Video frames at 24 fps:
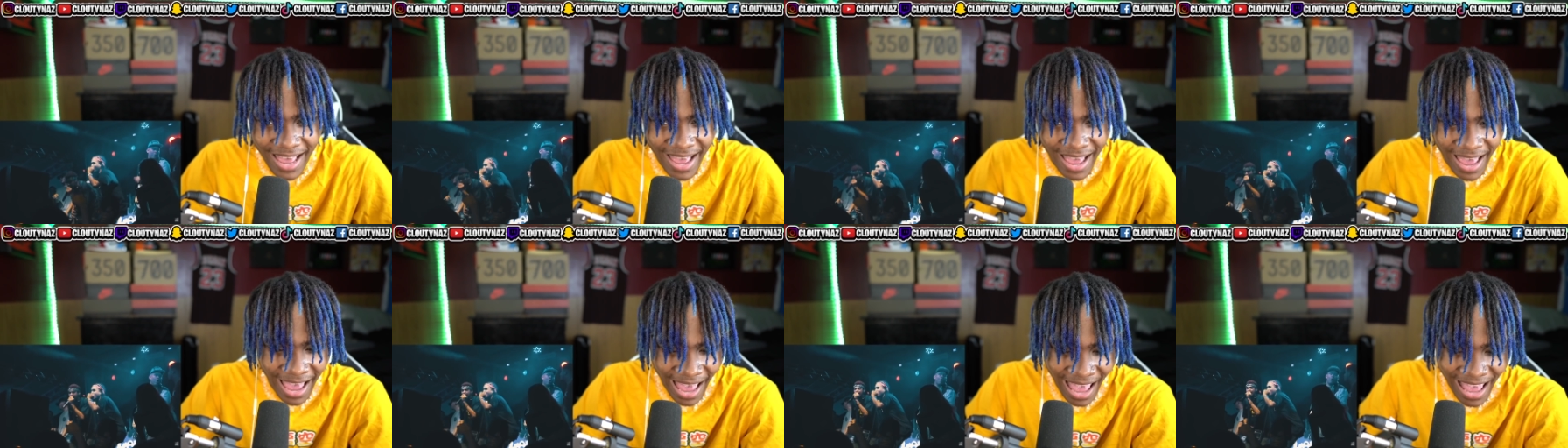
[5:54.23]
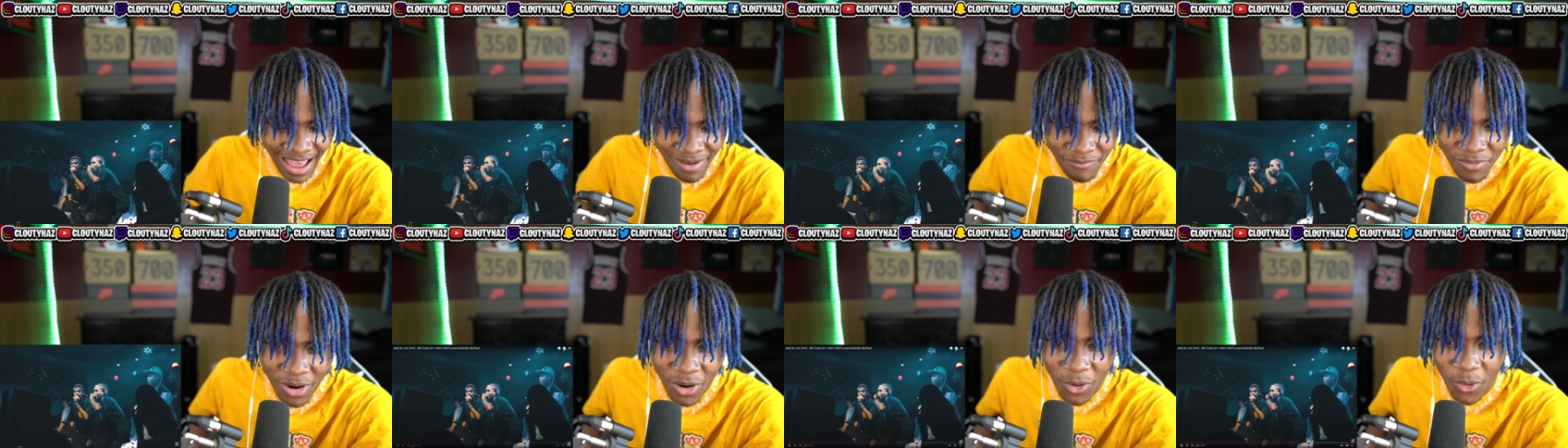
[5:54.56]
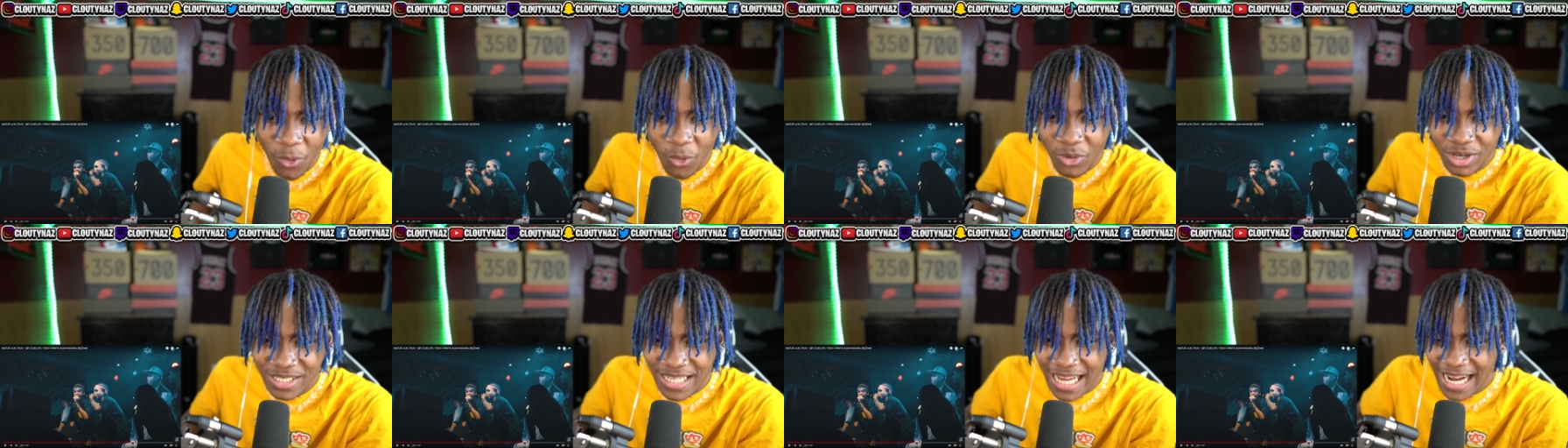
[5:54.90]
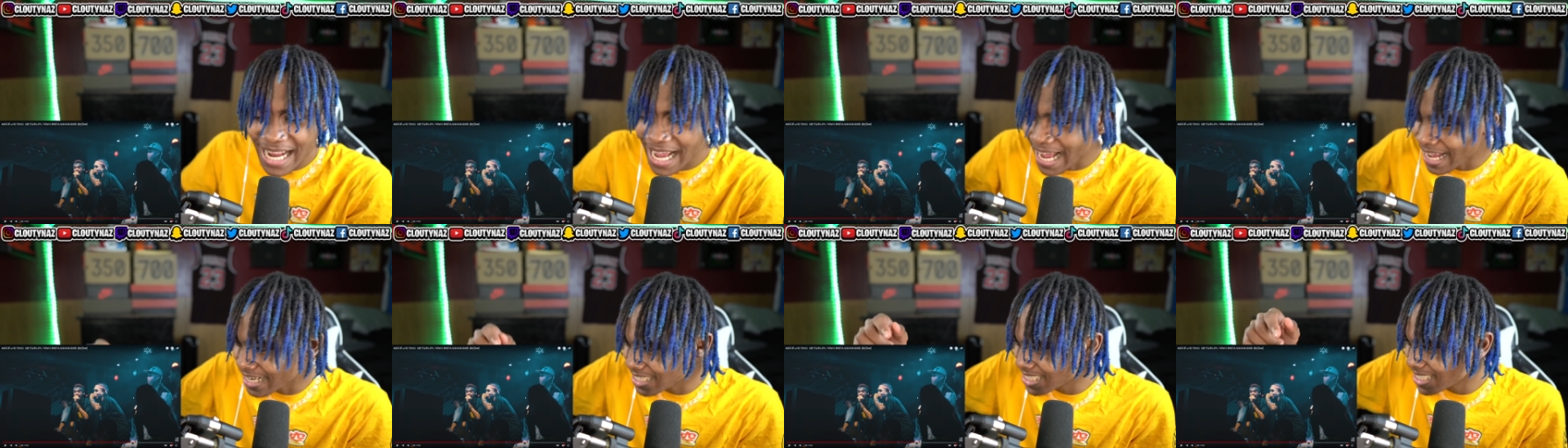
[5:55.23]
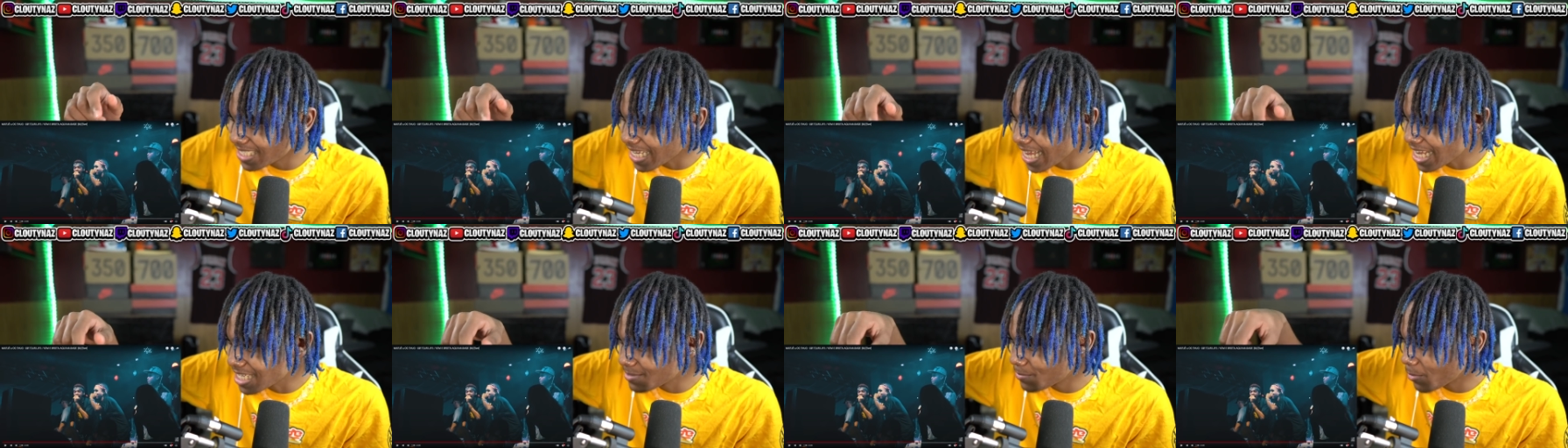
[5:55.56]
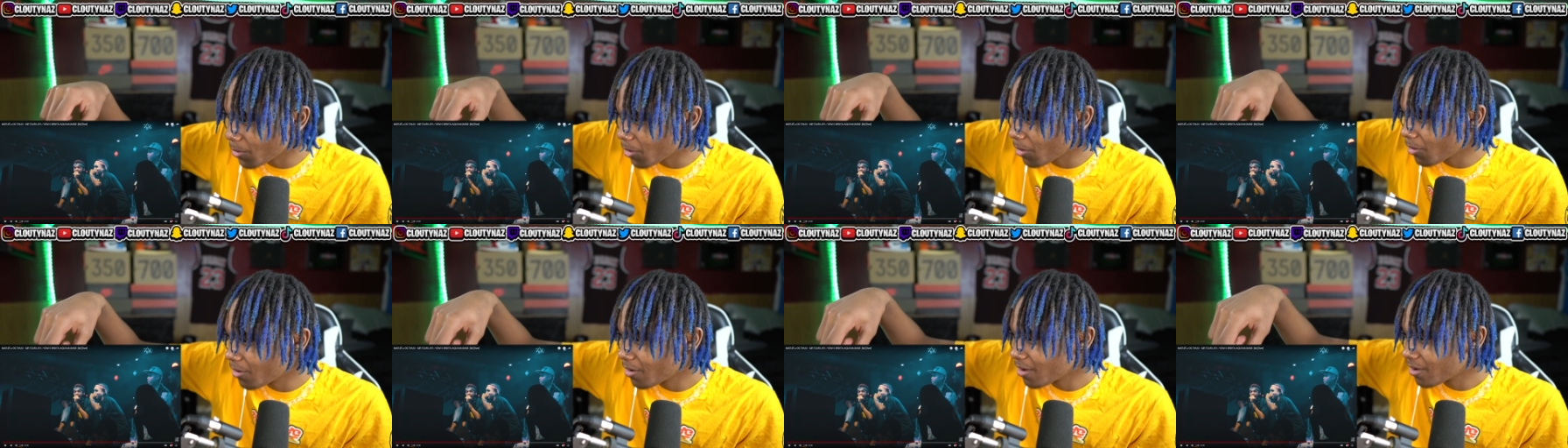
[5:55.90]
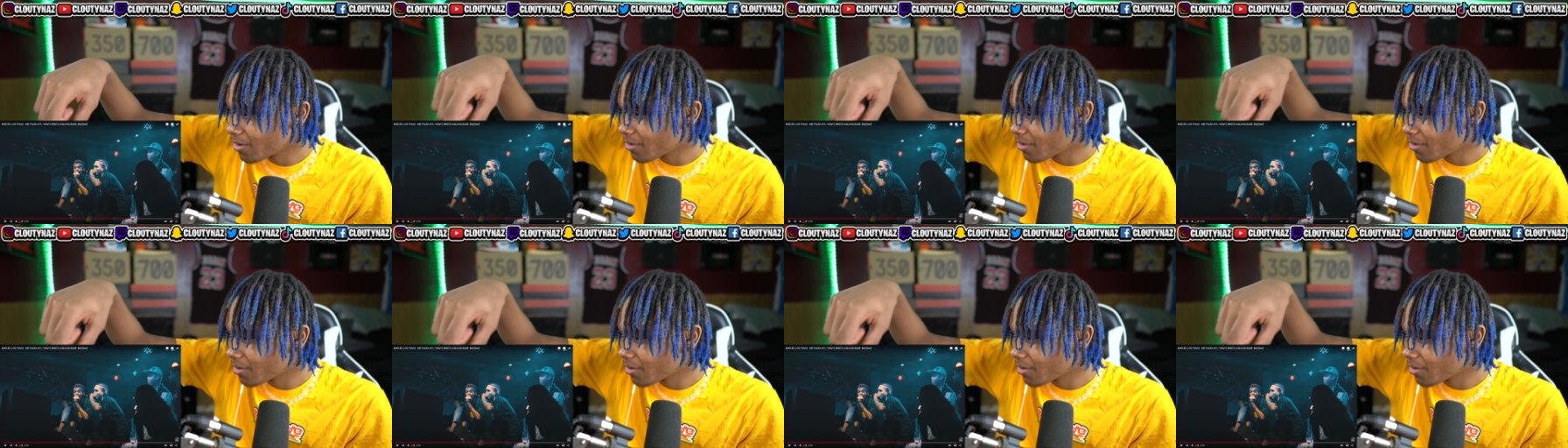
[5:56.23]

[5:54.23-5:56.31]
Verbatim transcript: Hey, bro, who is that guy on the stage, bro?